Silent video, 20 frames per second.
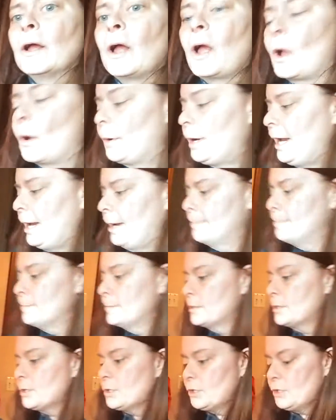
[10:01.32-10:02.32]
Okay,
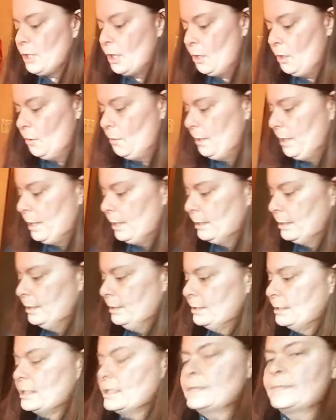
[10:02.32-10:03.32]
so
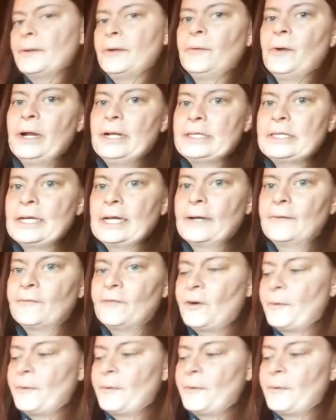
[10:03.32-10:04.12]
this has been resting for